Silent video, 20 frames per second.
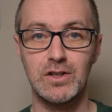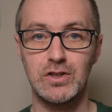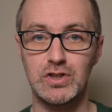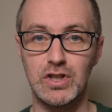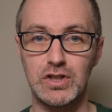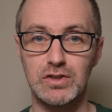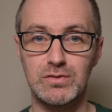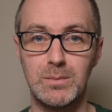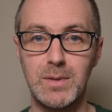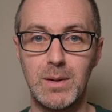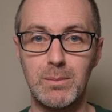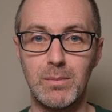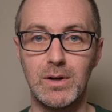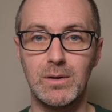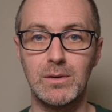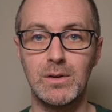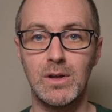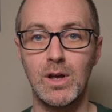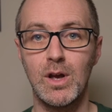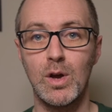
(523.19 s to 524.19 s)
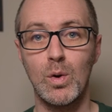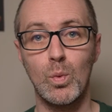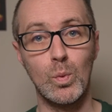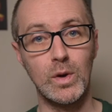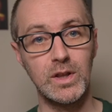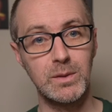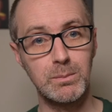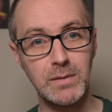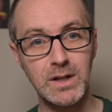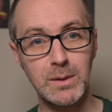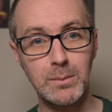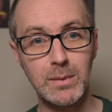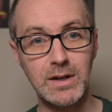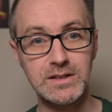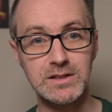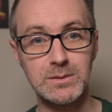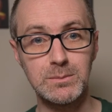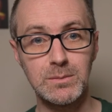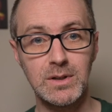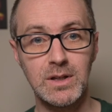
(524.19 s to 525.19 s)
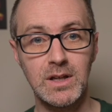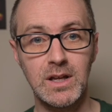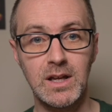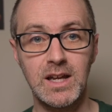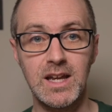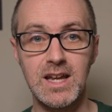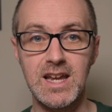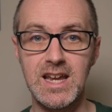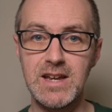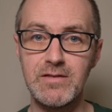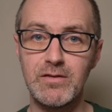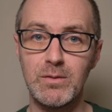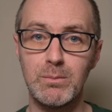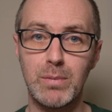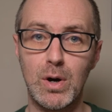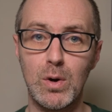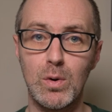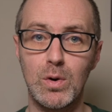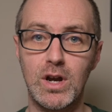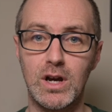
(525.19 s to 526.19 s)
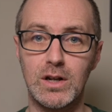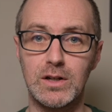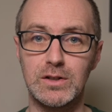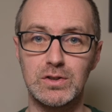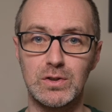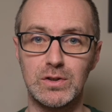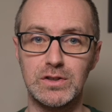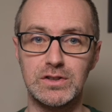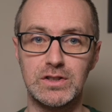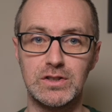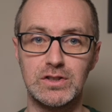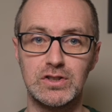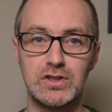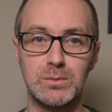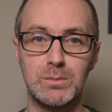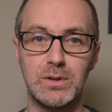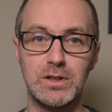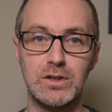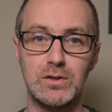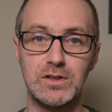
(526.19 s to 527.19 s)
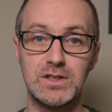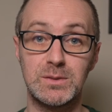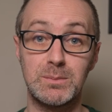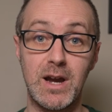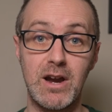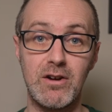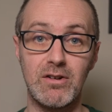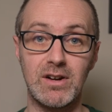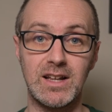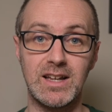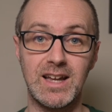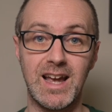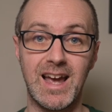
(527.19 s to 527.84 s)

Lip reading: Just remember, with minimalism, even bold colour choices should be used sparingly